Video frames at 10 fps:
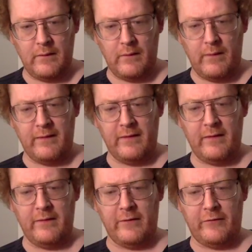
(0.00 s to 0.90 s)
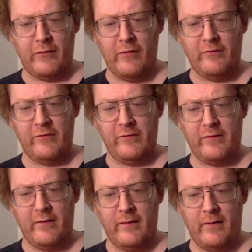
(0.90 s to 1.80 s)
Oh wait, the
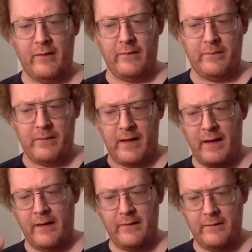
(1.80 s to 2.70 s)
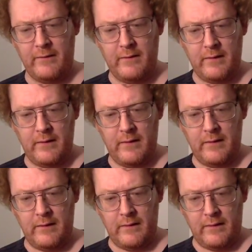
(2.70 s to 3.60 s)
Trojans are are behind,
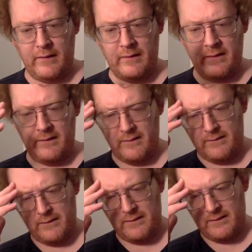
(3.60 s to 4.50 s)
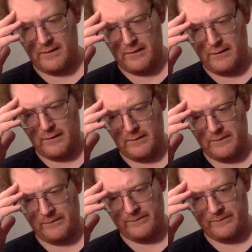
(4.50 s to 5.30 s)
and uh, uh